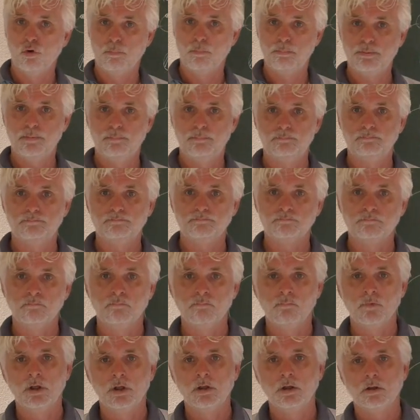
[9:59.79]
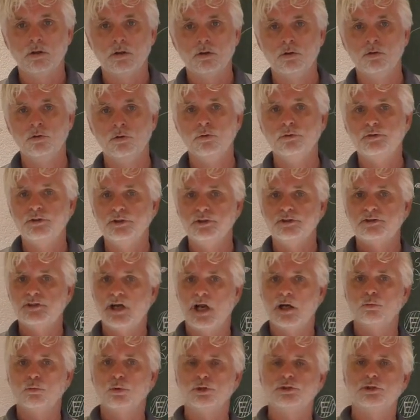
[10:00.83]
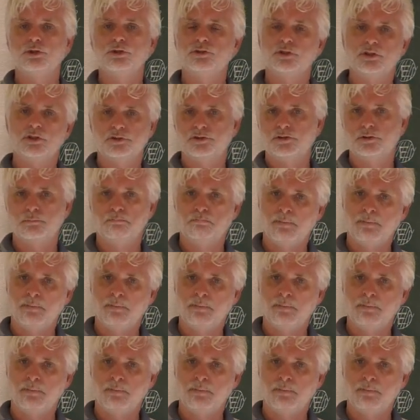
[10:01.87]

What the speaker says: up. You know these languages as